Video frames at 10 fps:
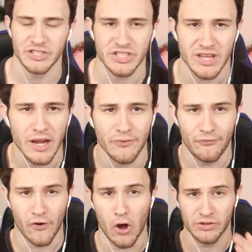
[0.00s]
It just kind of
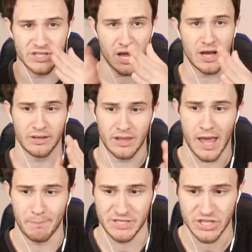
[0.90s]
falls on
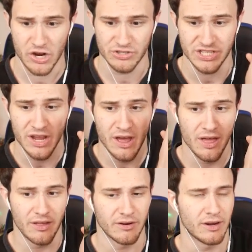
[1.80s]
the episodes,
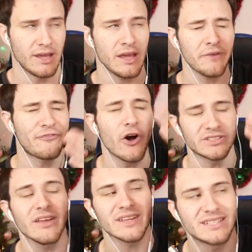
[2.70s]
or it
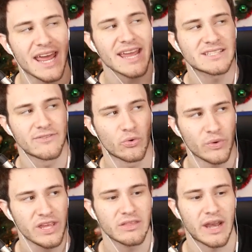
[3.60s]
falls on the days of the
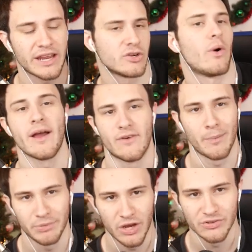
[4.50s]
week that I don't have
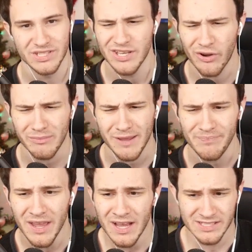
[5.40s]
uploads. You know what I
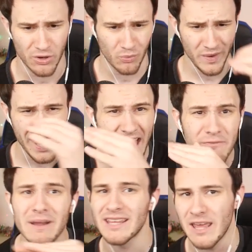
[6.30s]
mean? So we
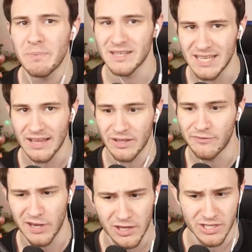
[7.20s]
have been keeping daily
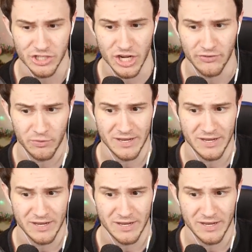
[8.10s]
videos on the channel for the